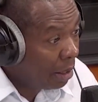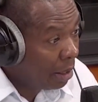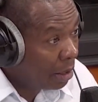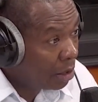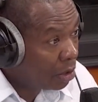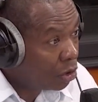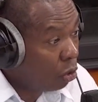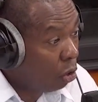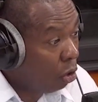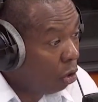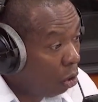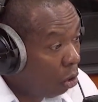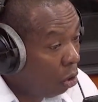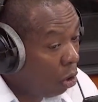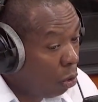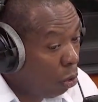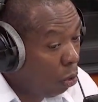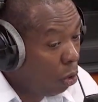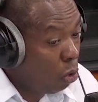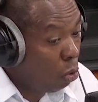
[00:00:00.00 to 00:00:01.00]
so
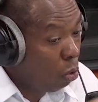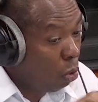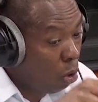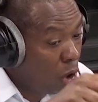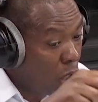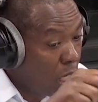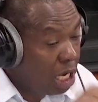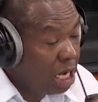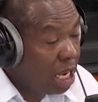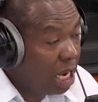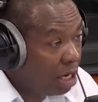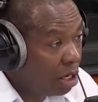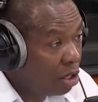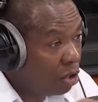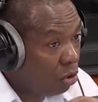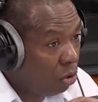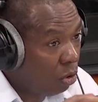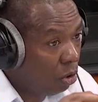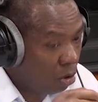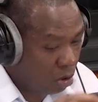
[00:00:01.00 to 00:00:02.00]
you needed
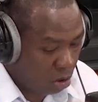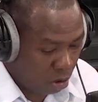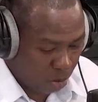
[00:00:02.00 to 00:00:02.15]
to